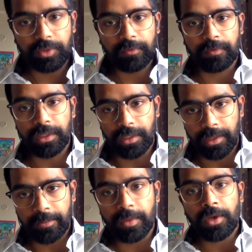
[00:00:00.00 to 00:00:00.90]
with the free
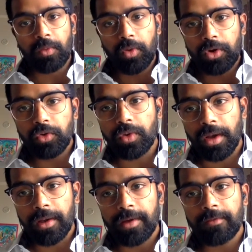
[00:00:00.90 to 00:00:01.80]
lime, what you
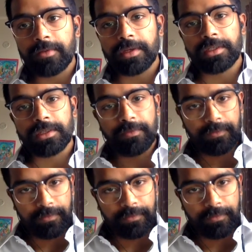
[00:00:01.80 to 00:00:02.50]
have is a